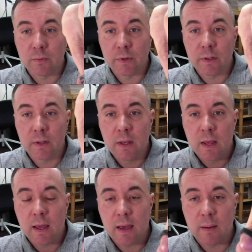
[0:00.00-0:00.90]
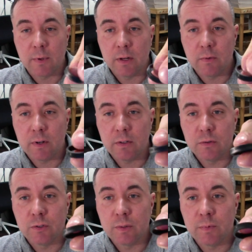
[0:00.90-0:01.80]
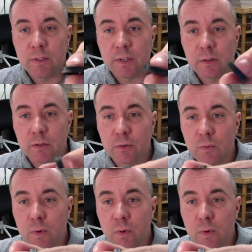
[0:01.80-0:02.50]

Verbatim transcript: ring and I'm getting ready to ship this out your